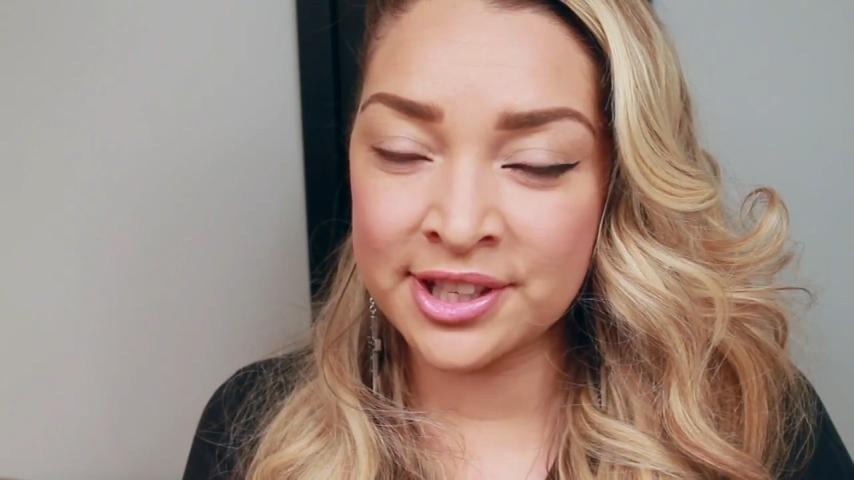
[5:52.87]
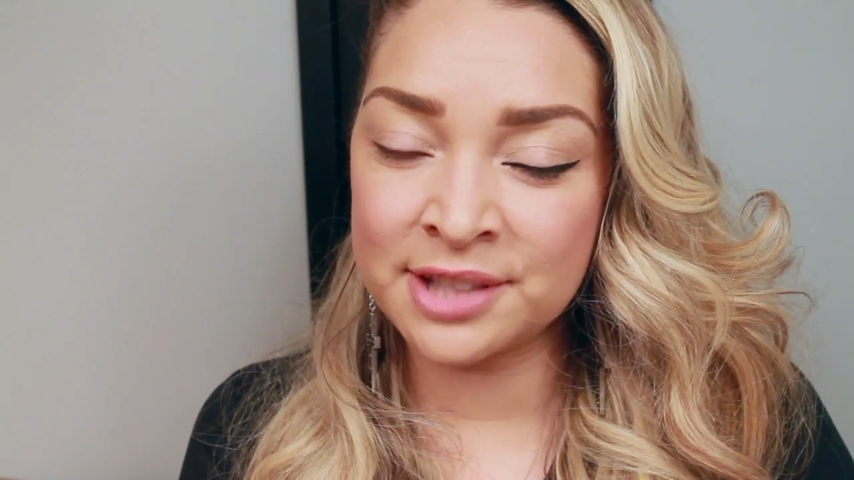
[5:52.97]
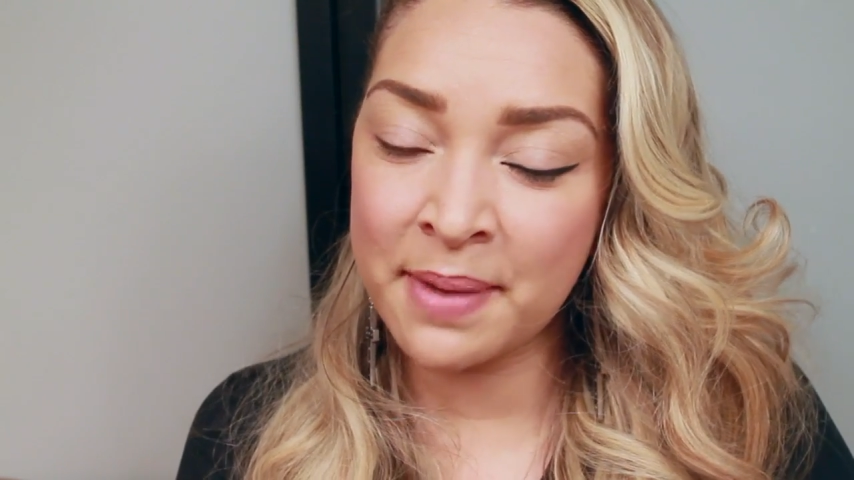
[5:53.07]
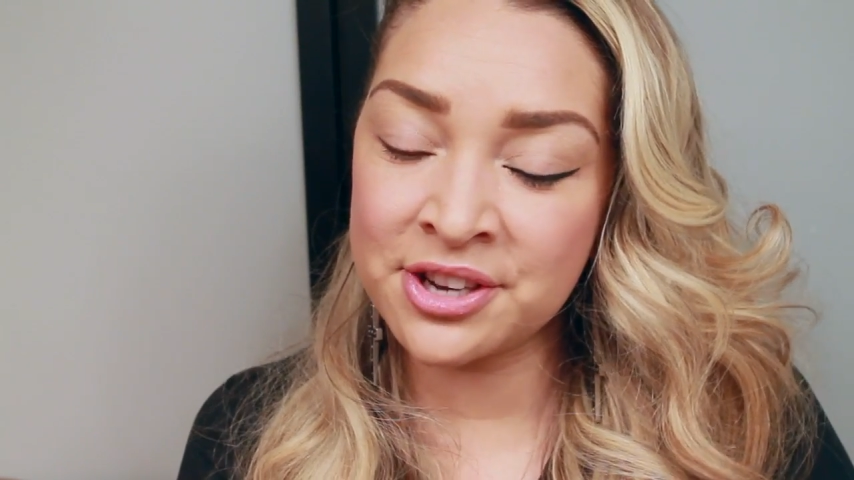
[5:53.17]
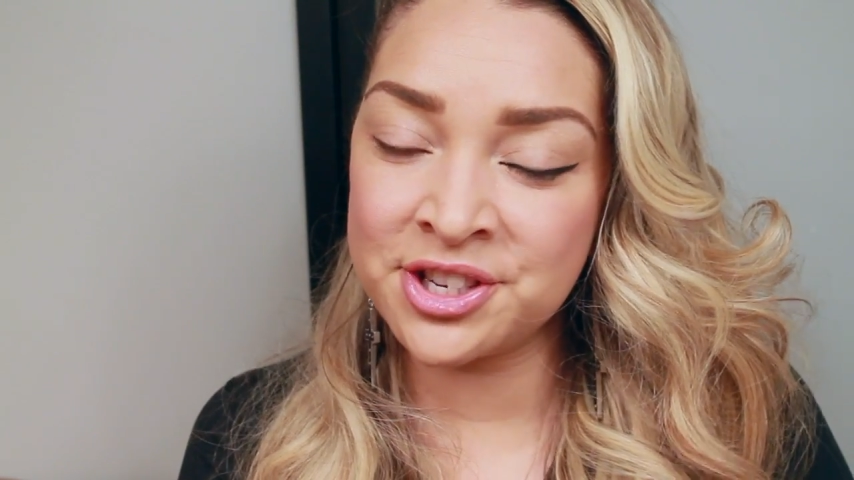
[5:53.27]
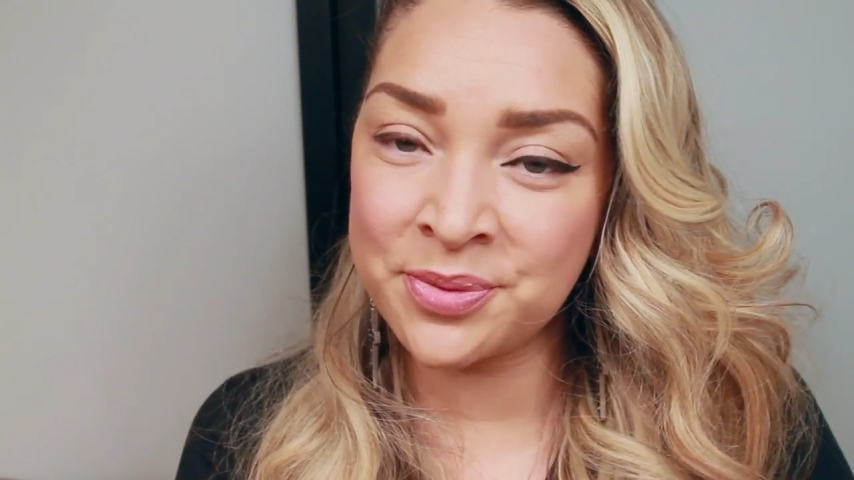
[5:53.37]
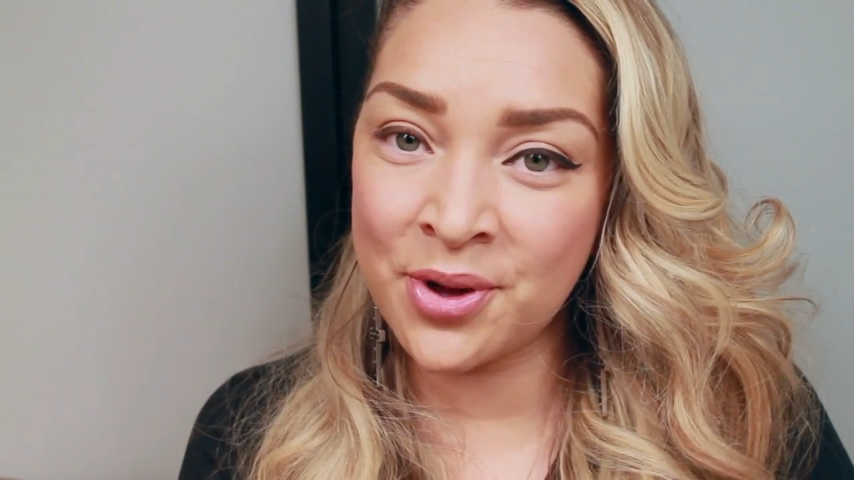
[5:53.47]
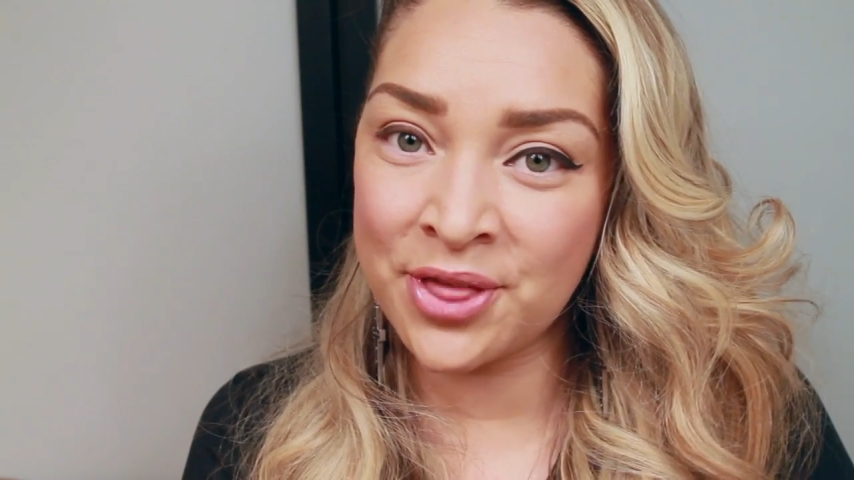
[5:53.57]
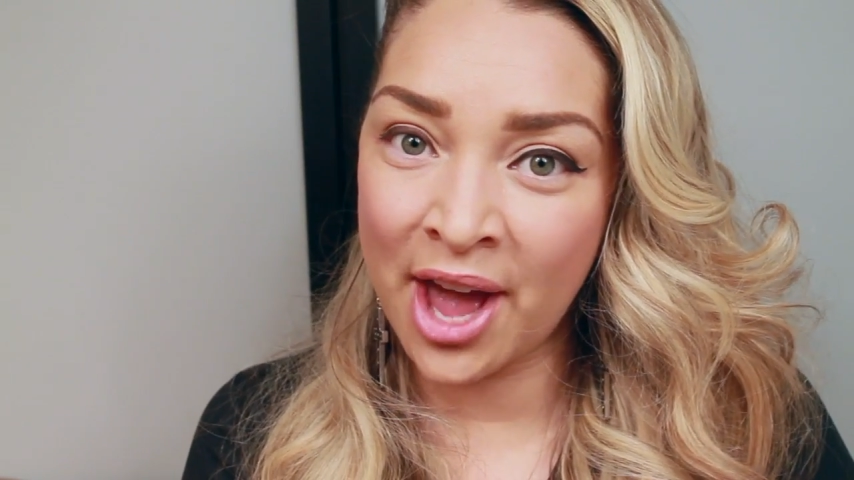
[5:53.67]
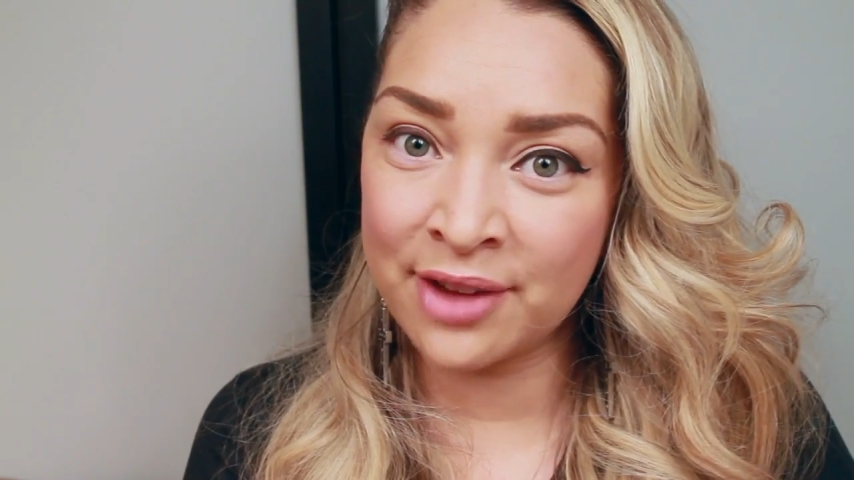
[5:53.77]
especially the
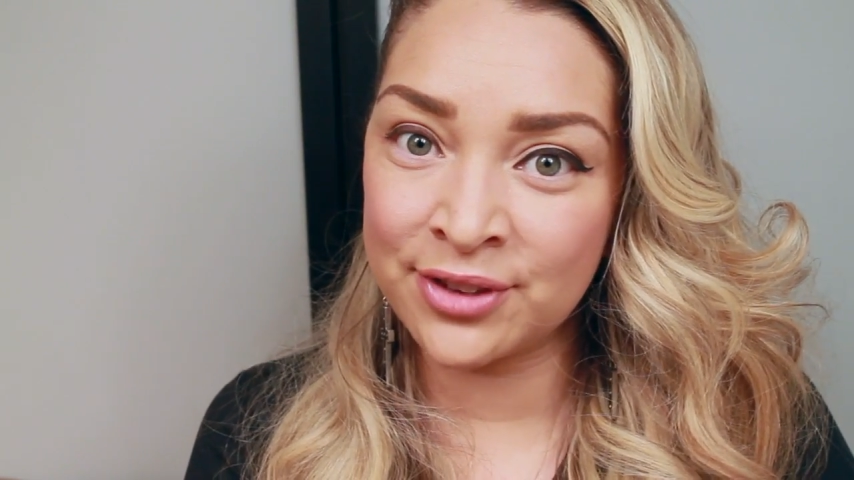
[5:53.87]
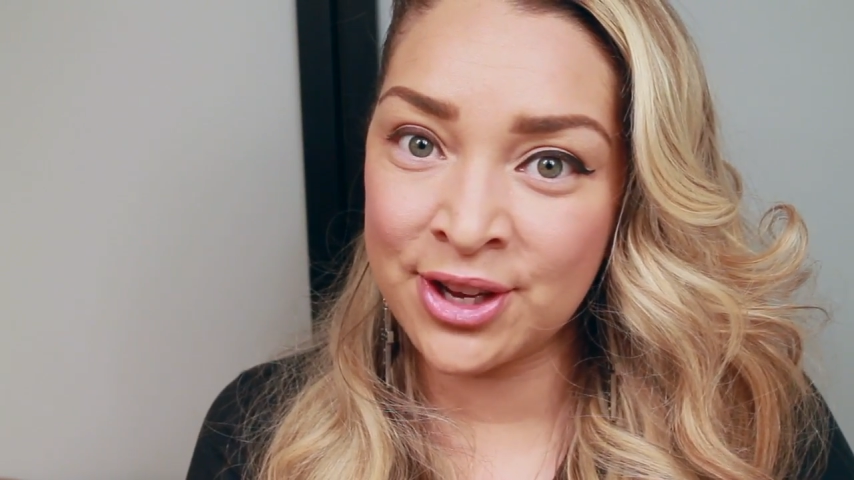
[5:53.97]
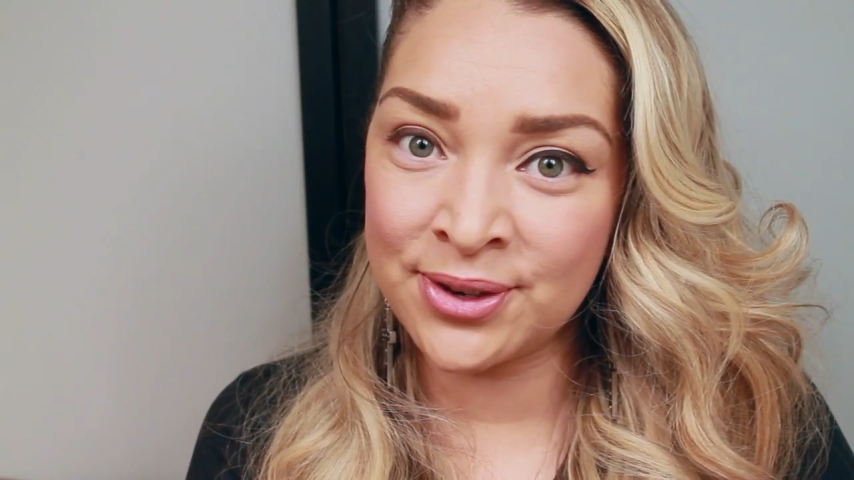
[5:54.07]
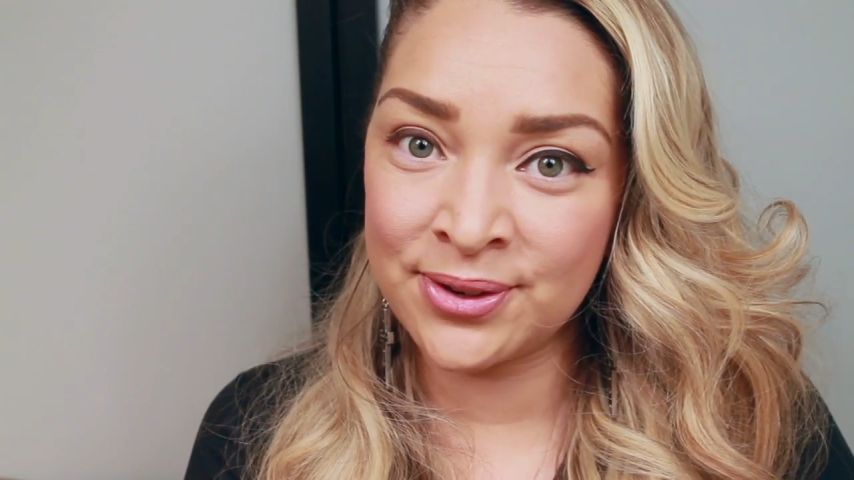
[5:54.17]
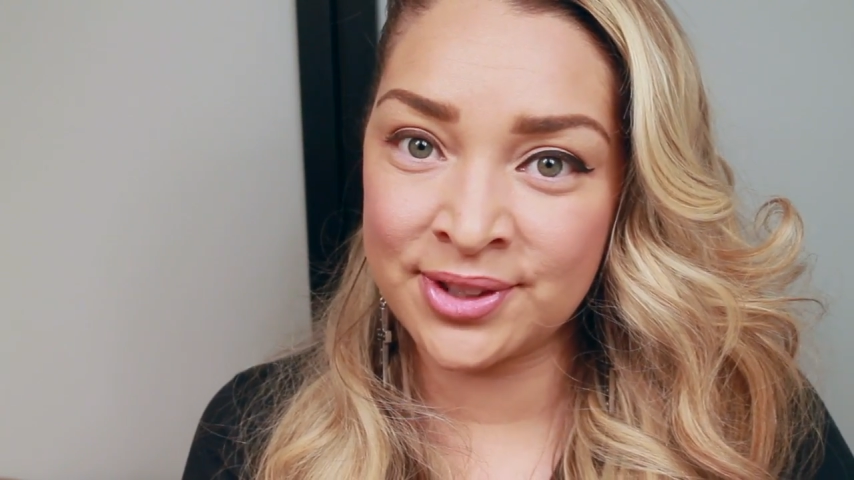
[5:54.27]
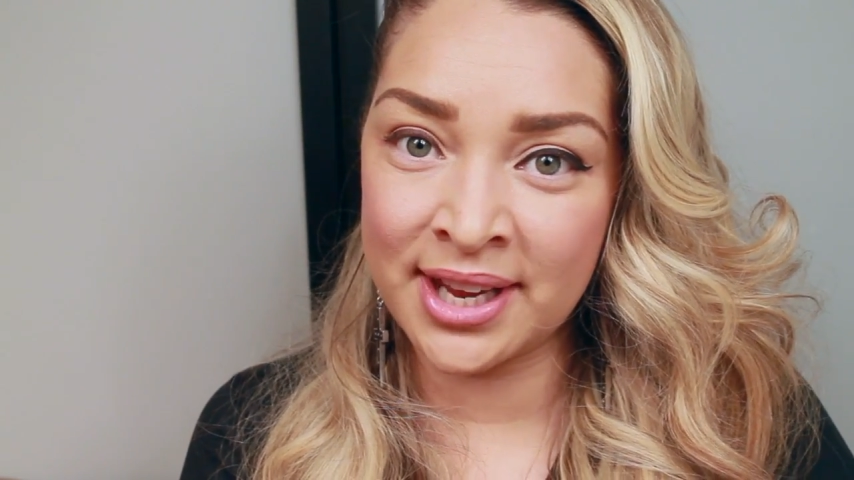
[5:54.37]
one that I've used.